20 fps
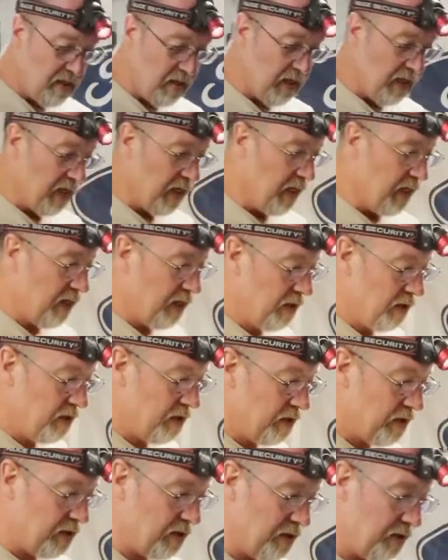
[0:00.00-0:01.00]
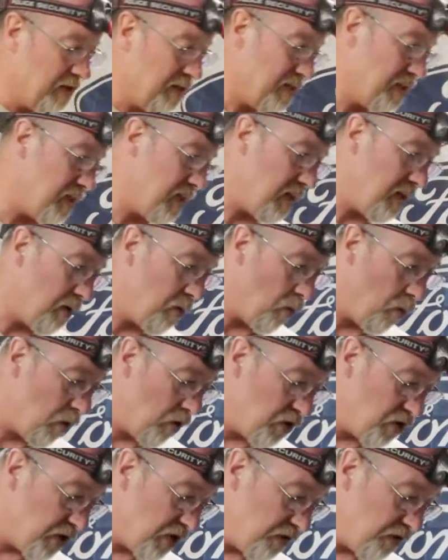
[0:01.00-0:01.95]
And like I say, it worked just